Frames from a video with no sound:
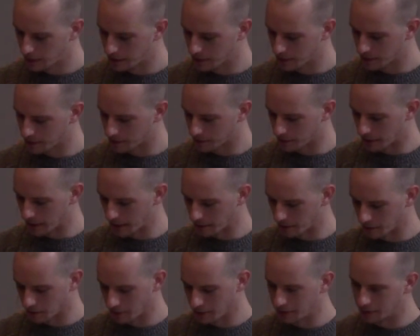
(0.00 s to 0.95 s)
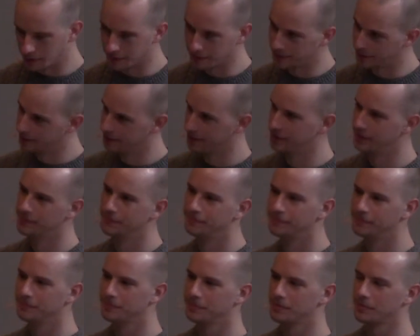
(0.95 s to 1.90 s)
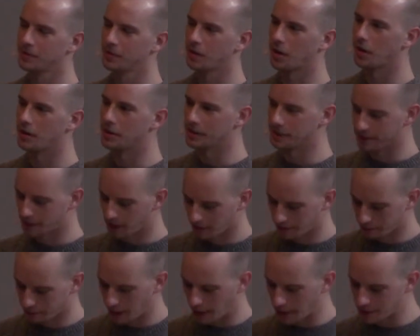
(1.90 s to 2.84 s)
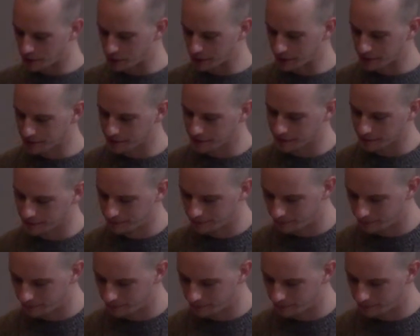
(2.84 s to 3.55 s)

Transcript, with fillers: Slander you, call you self righteous.